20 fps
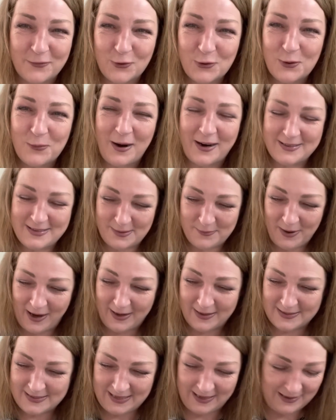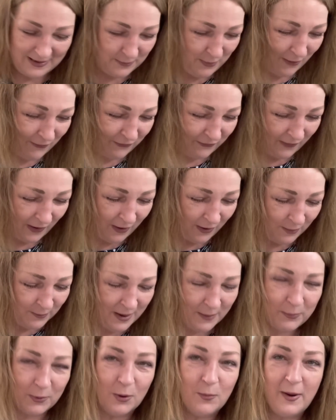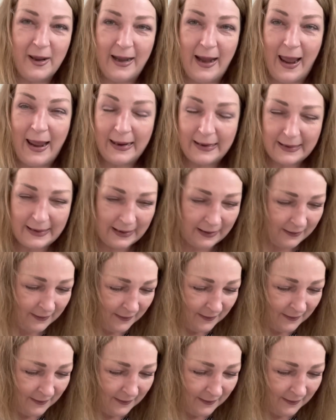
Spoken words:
otherwise it might have taken them off for me. Blooming heck.